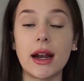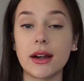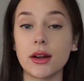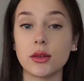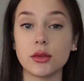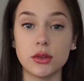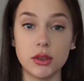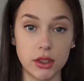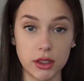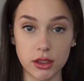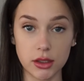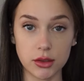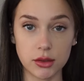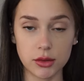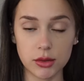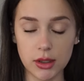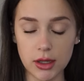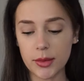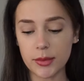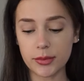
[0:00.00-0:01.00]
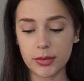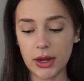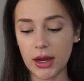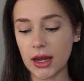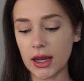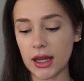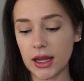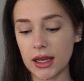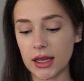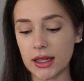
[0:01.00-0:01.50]
I don't know,
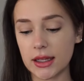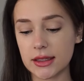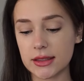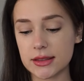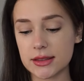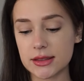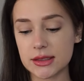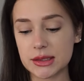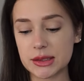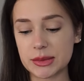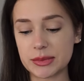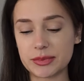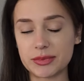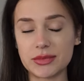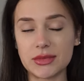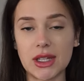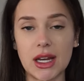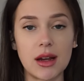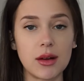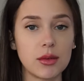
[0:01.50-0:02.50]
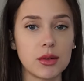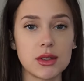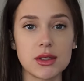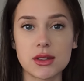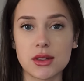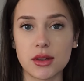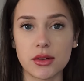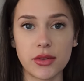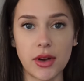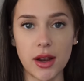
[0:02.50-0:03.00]
but that was
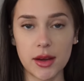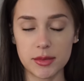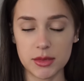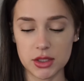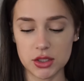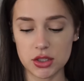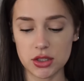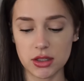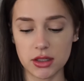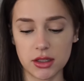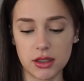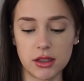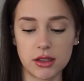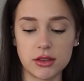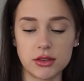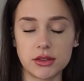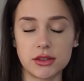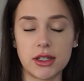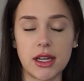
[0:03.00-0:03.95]
their vibe this year.